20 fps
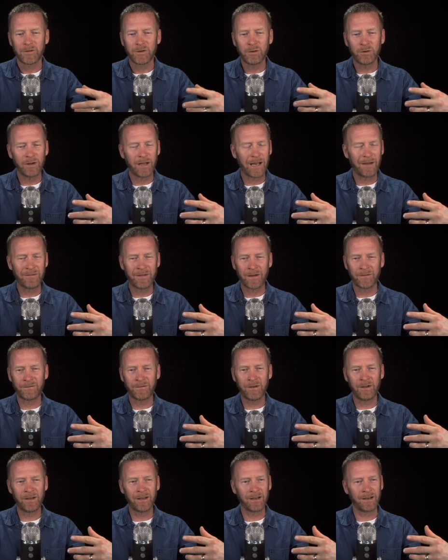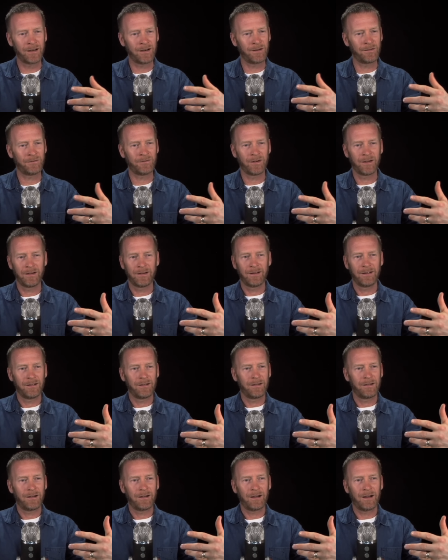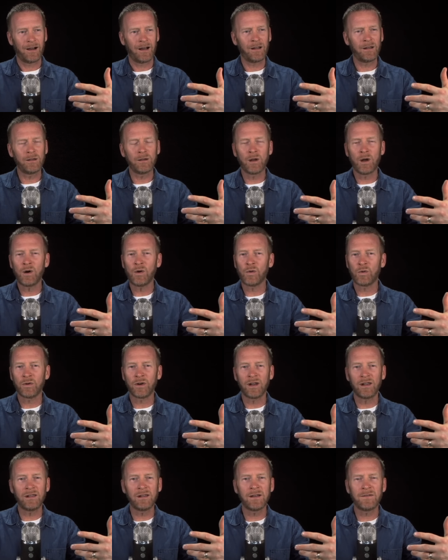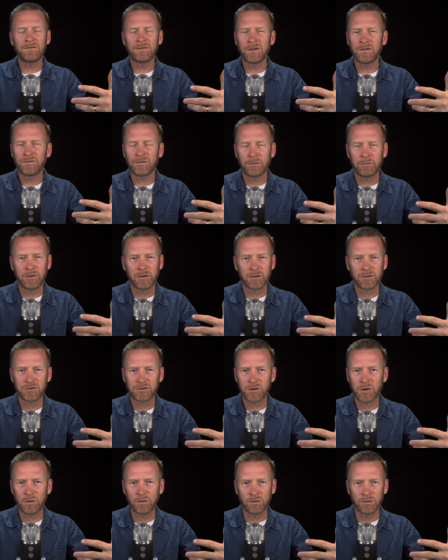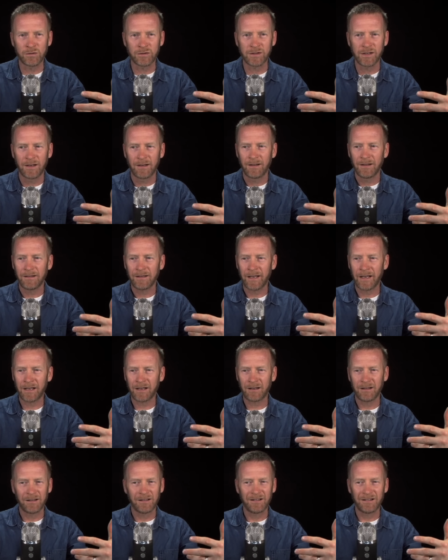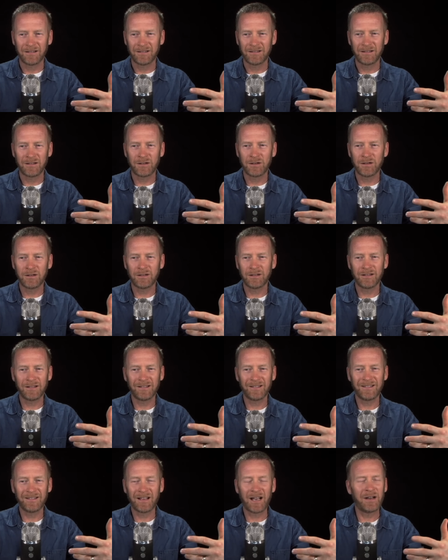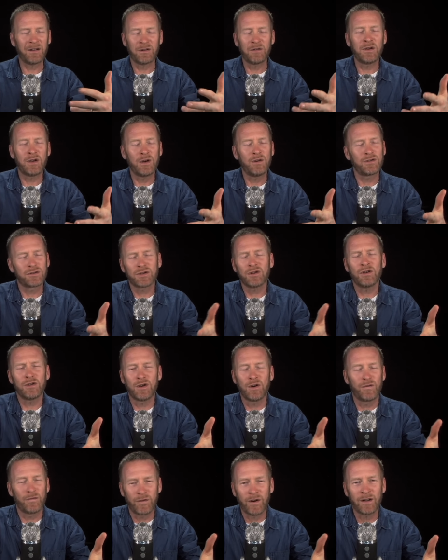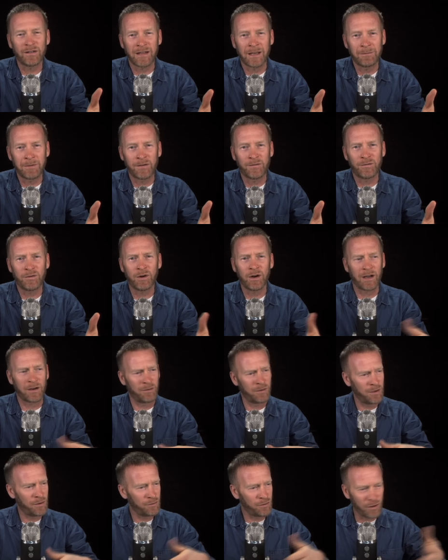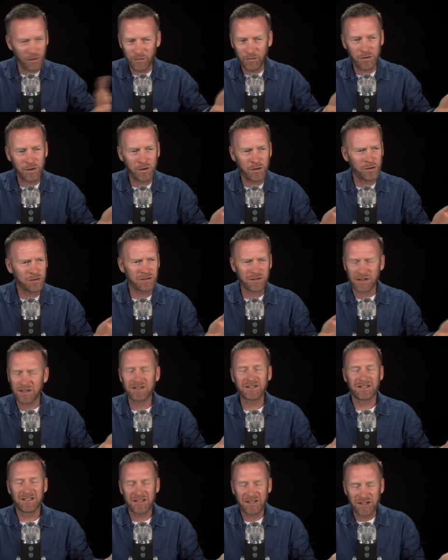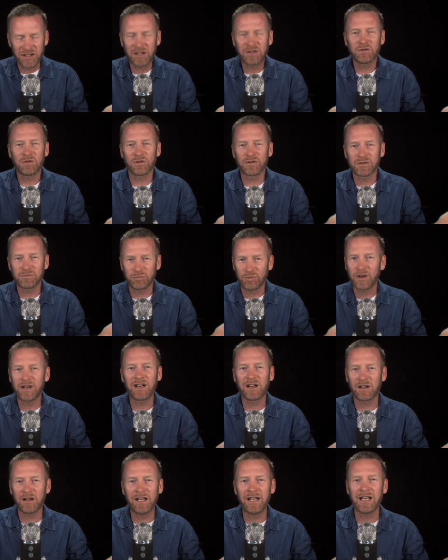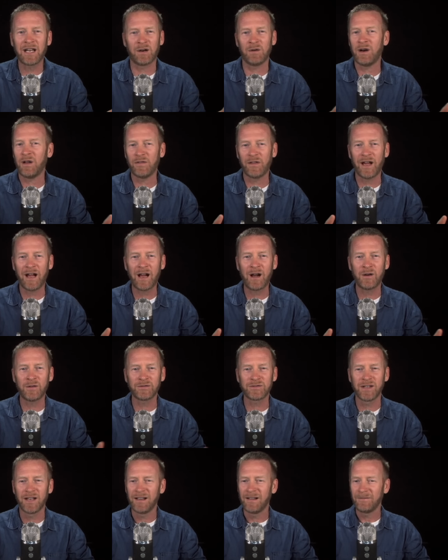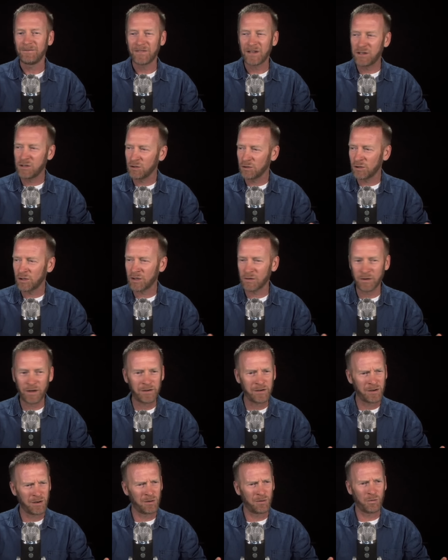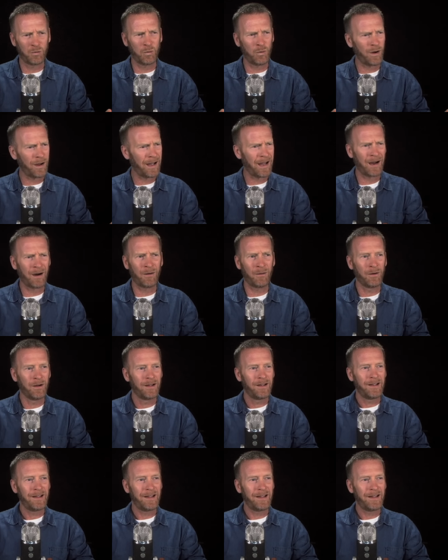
you'll have that feeling of a load lifted from your shoulders. Like, I, surely you felt that before, like when you do, when you just, just general spring cleaning around the house, and you look around, you go, wow,